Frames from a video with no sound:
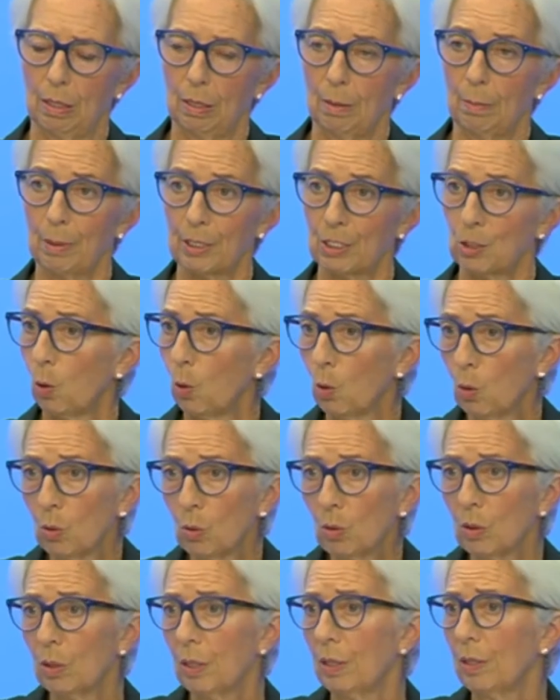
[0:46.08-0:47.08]
But
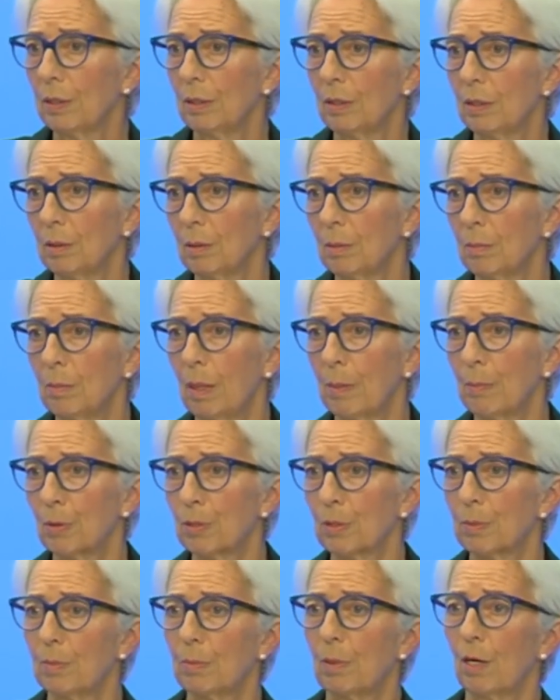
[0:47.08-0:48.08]
all
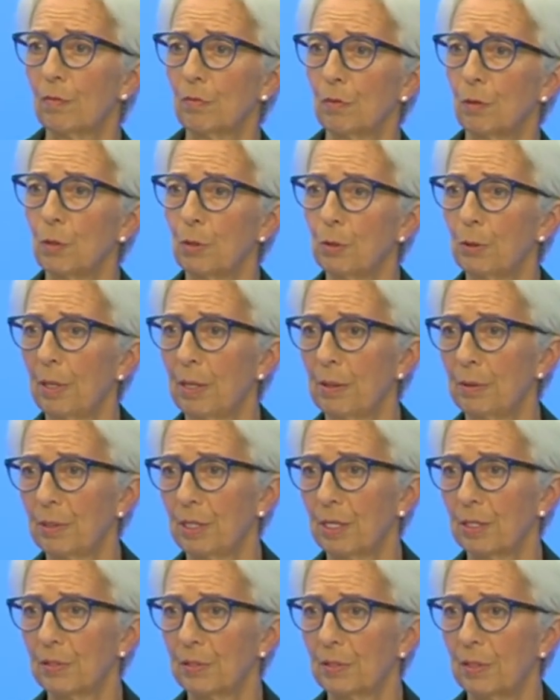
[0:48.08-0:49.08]
members of the euro
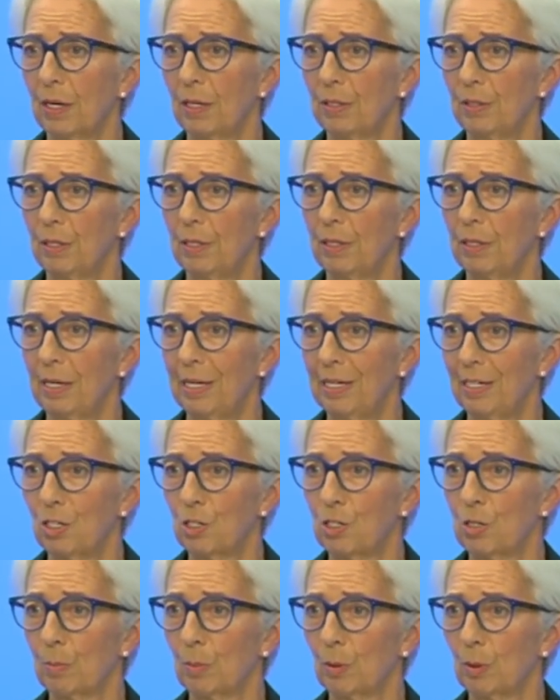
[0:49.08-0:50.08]
areas are
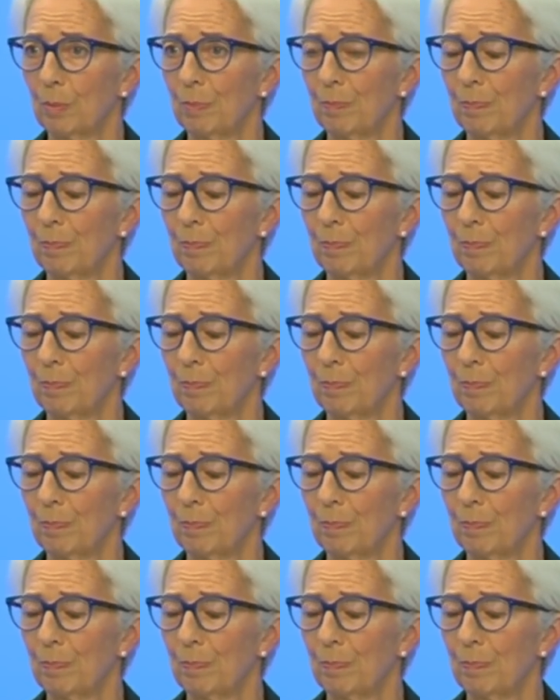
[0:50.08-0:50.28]
eligible.